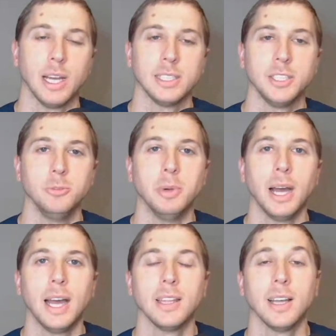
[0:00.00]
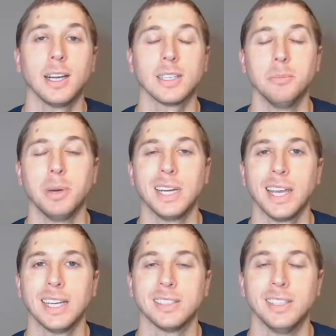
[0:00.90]
brought to you by the Locked On
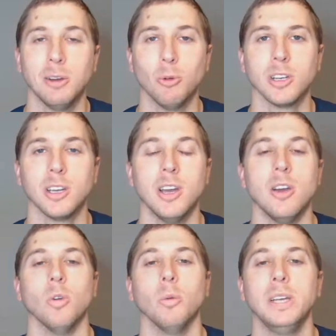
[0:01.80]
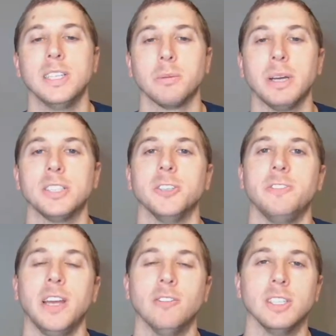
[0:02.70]
Podcast Network, where we talk about your
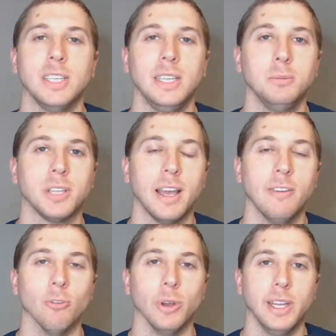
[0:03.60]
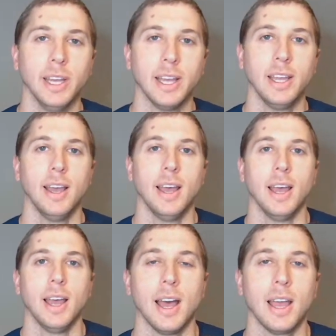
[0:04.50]
favorite teams every day.
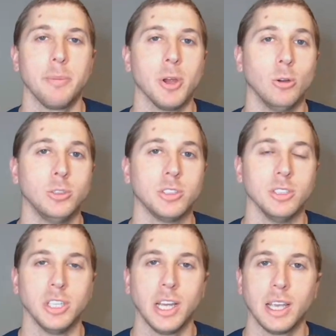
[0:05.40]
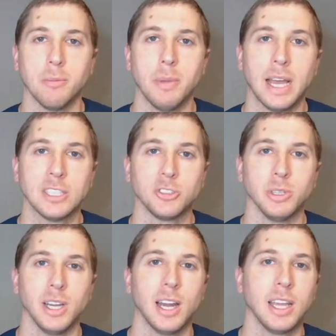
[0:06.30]
I am your host, Jake
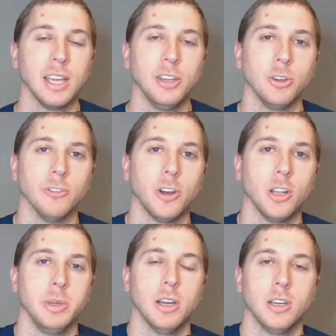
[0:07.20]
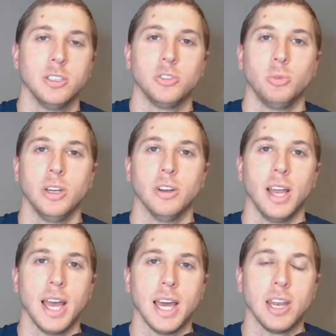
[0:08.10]
Mastriani, and you can follow me on
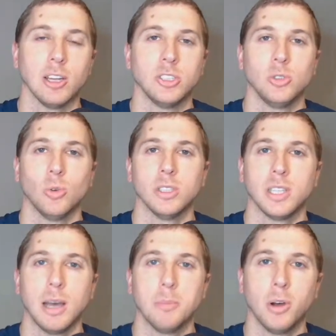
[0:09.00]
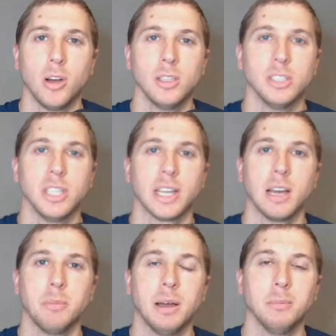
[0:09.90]
Twitter at shortstopball and check
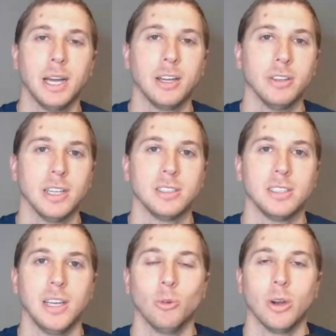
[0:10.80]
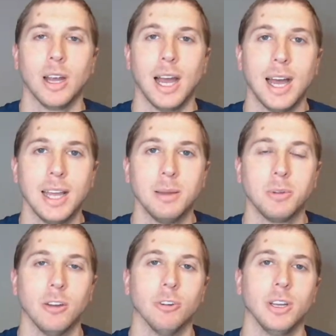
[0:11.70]
out my bio there to see everywhere I
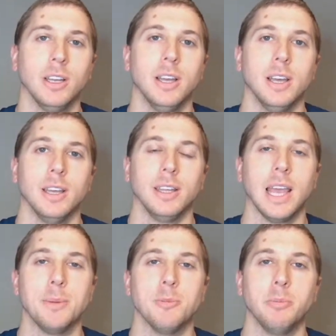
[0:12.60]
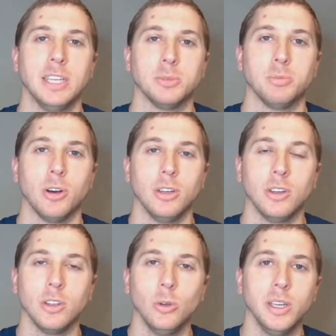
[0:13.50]
am covering the game of baseball,
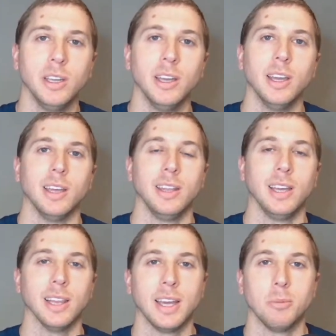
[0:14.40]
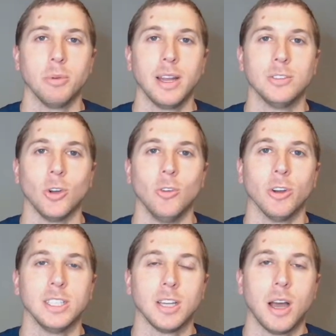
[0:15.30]
including the Atlanta Braves
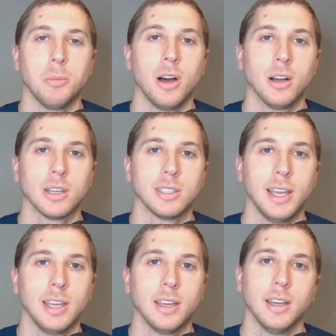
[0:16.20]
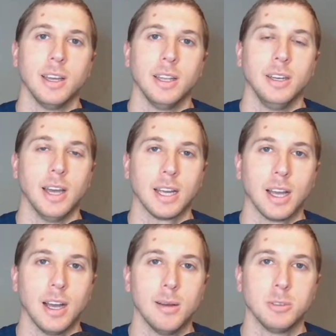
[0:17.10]
over at
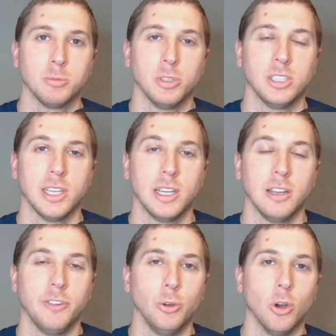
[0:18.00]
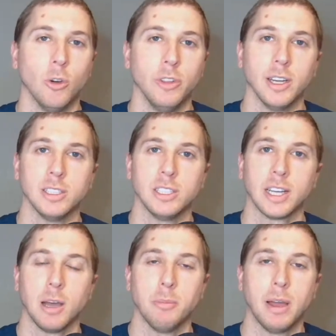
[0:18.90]
tomahawktake.com. Appreciate it if you go over there and
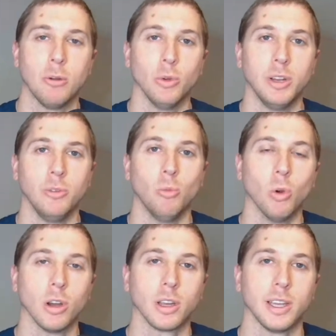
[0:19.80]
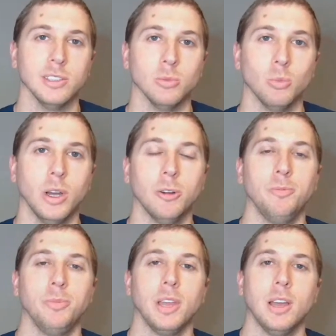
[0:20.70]
check out my written work as
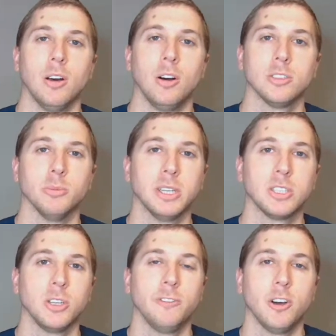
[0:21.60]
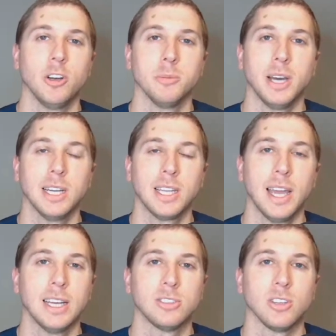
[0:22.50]
well. Also, make sure you follow the
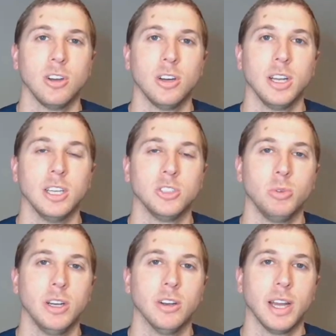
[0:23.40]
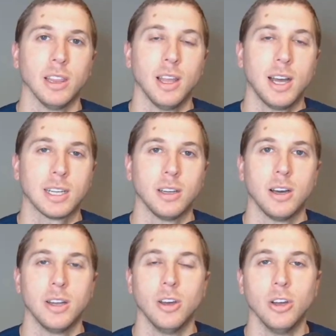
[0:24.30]
podcast on Twitter at
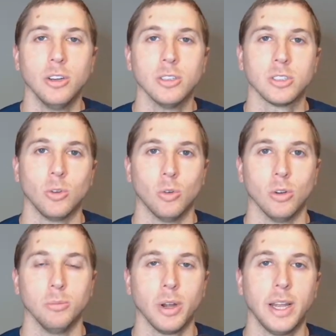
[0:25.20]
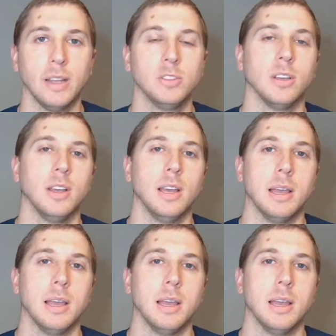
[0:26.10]
@lockedon_Braves,